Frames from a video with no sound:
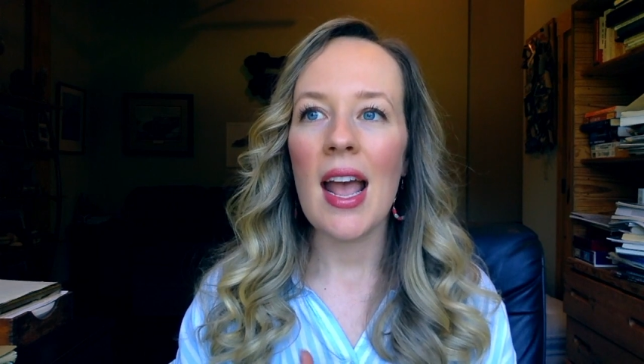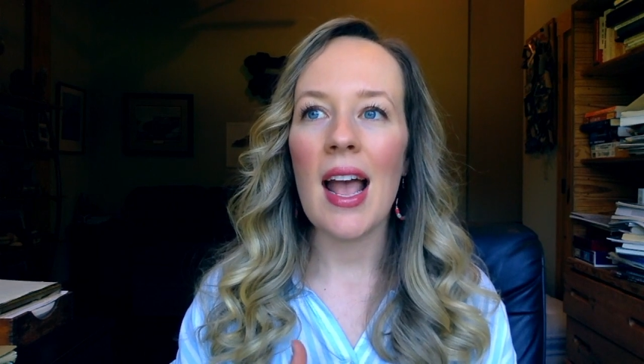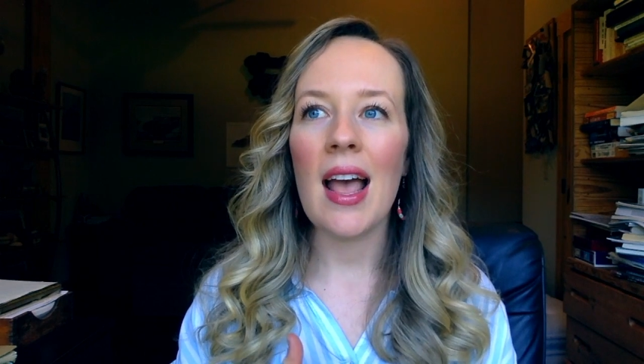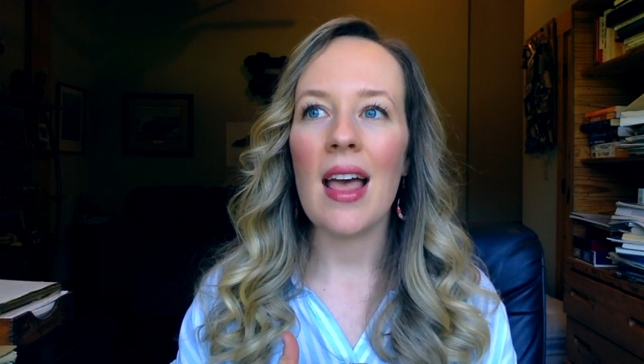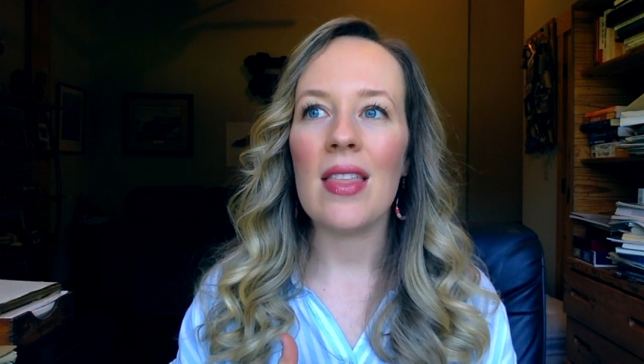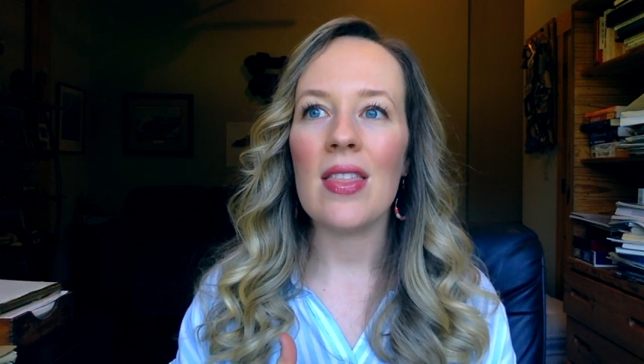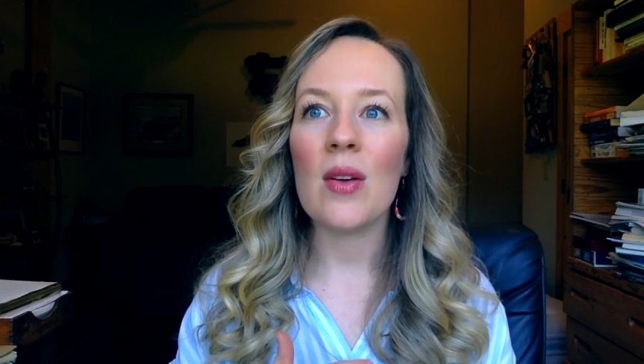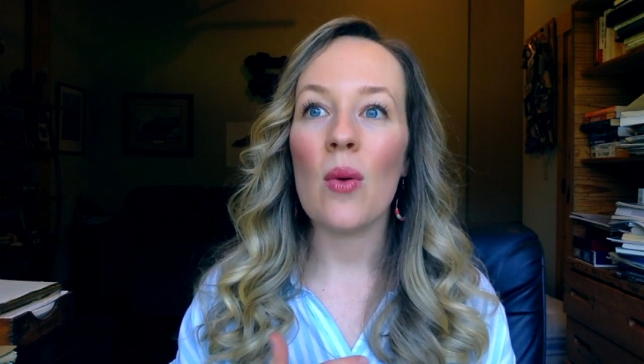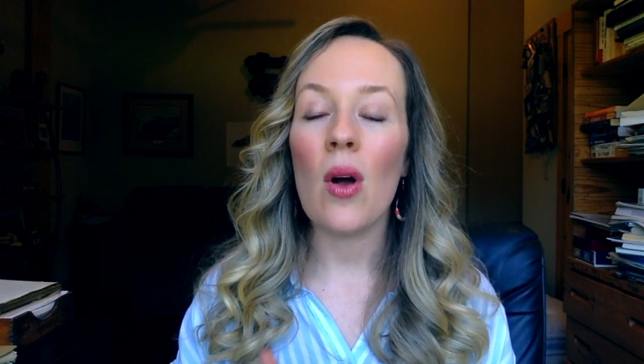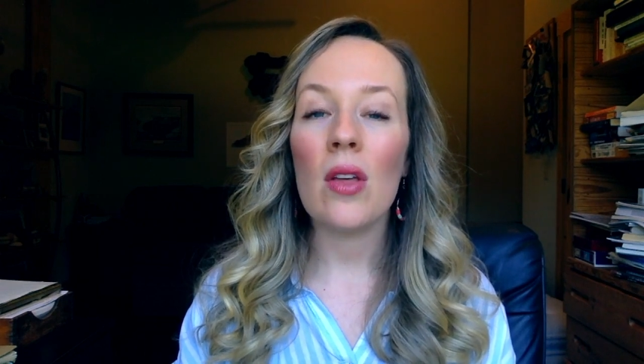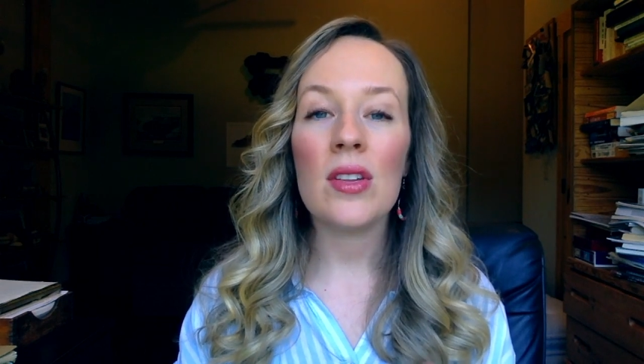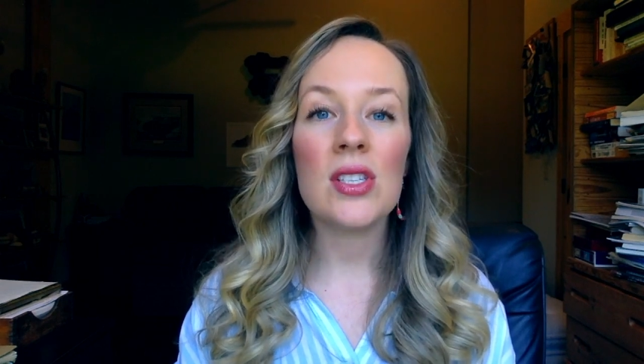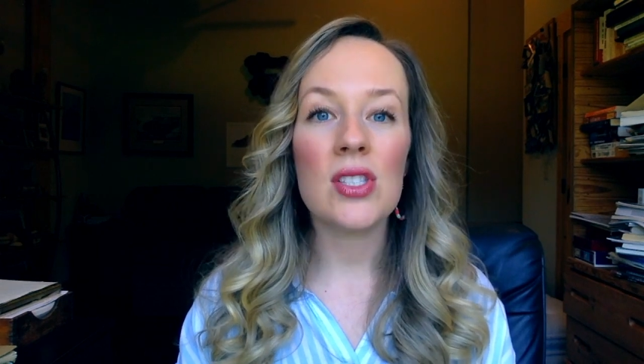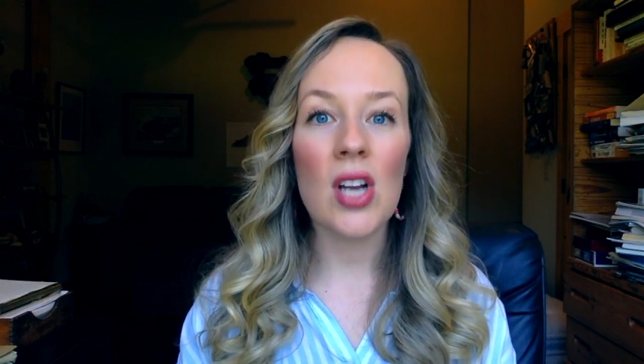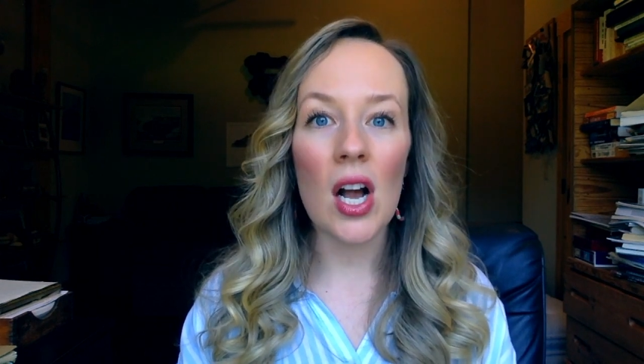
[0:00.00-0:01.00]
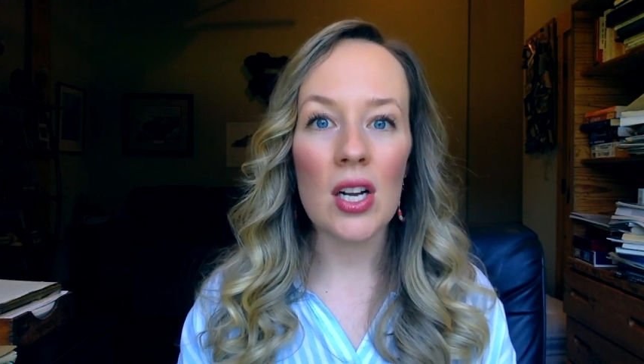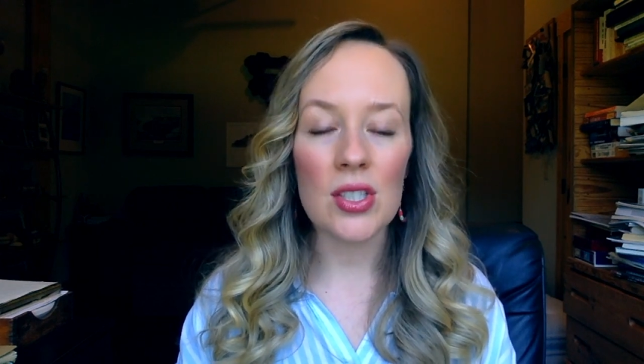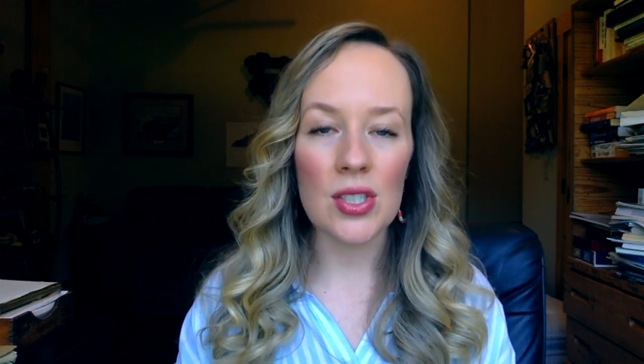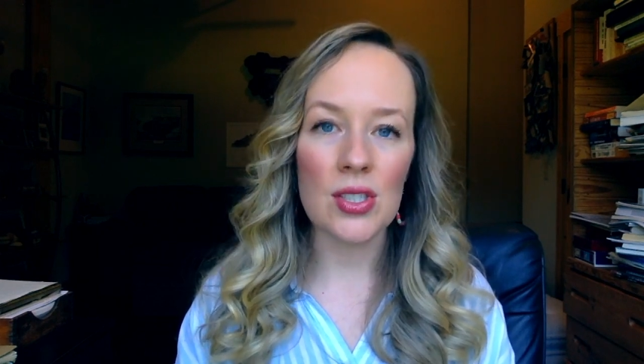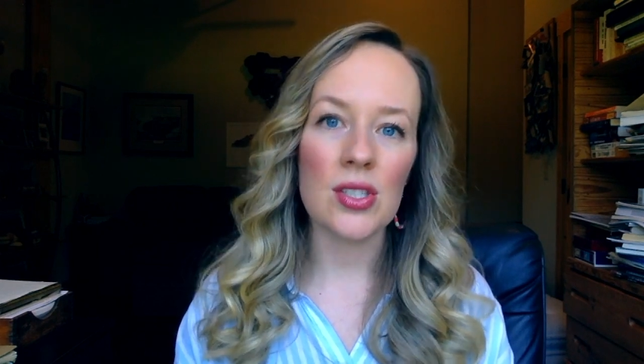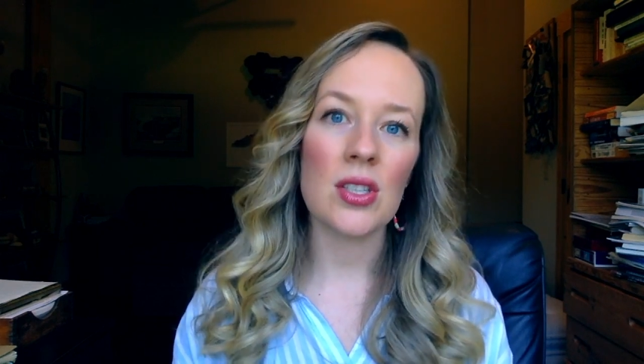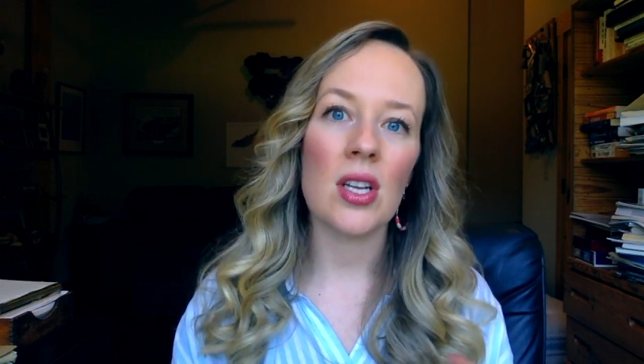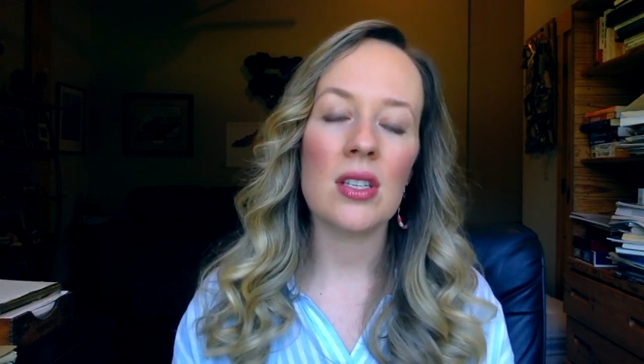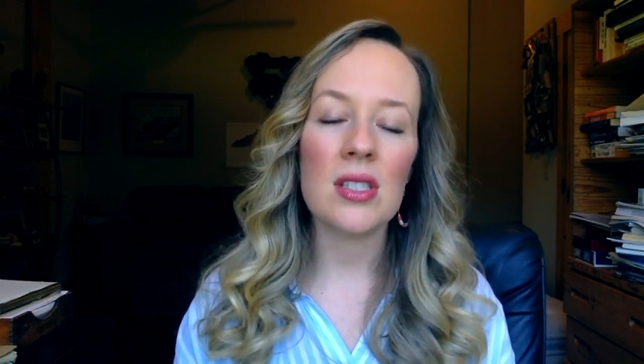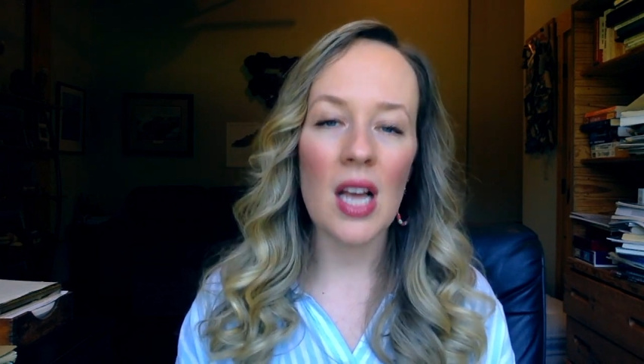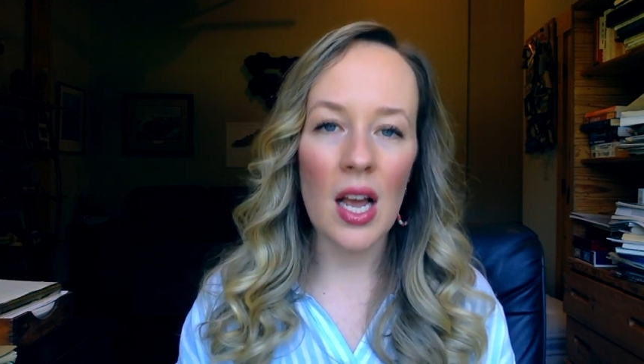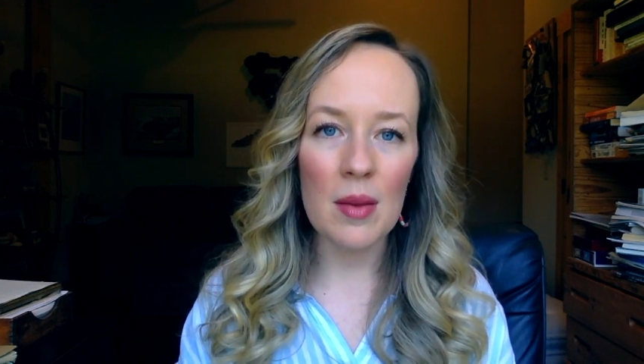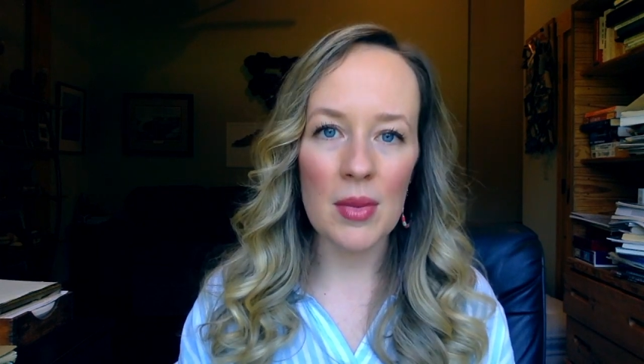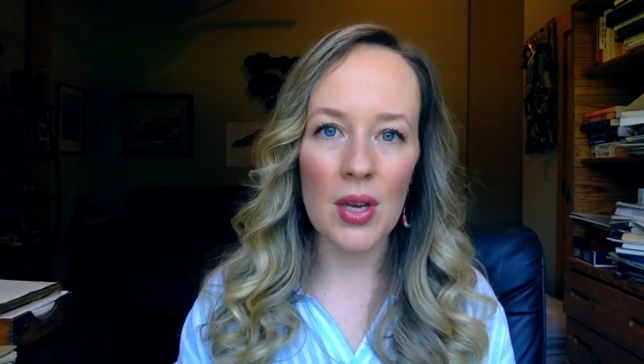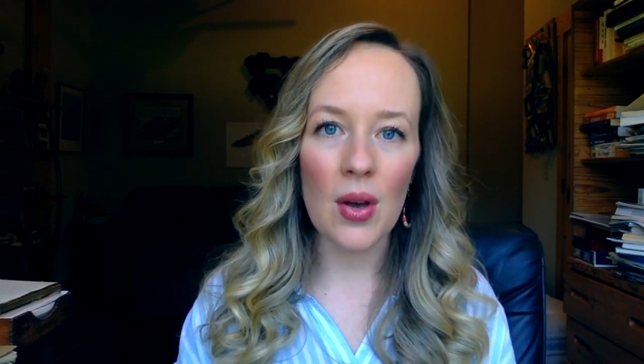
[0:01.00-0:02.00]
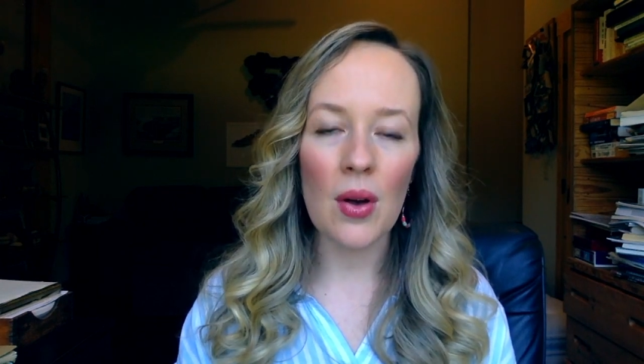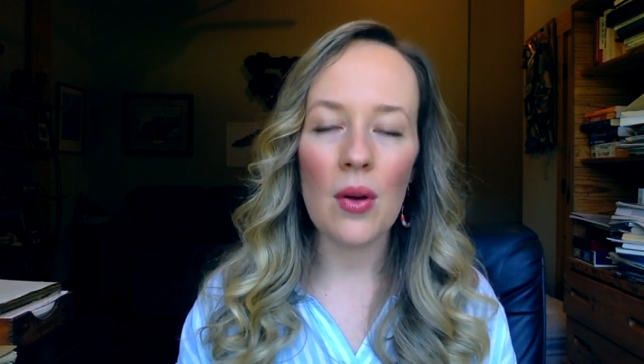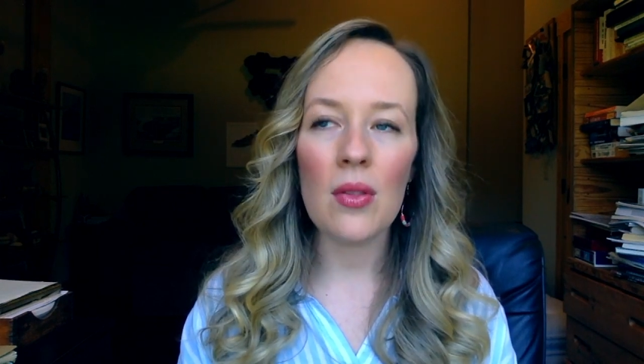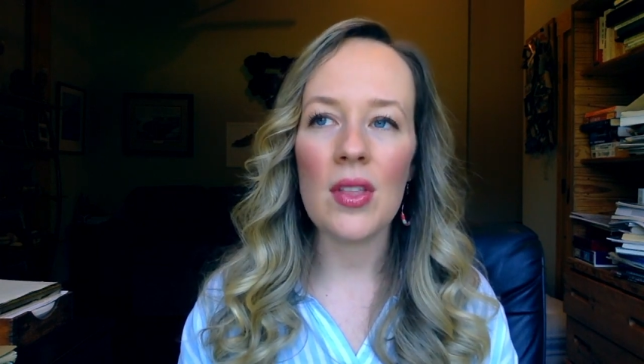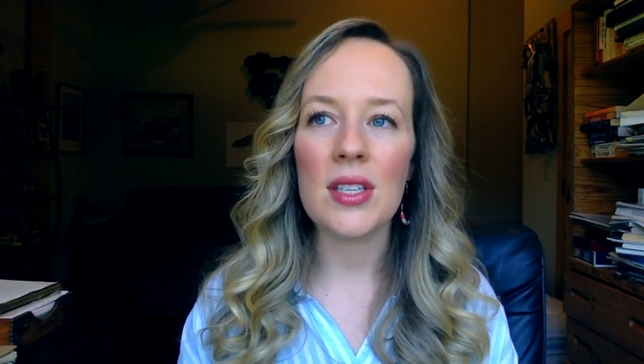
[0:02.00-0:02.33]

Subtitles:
and there were all these doctors a long time ago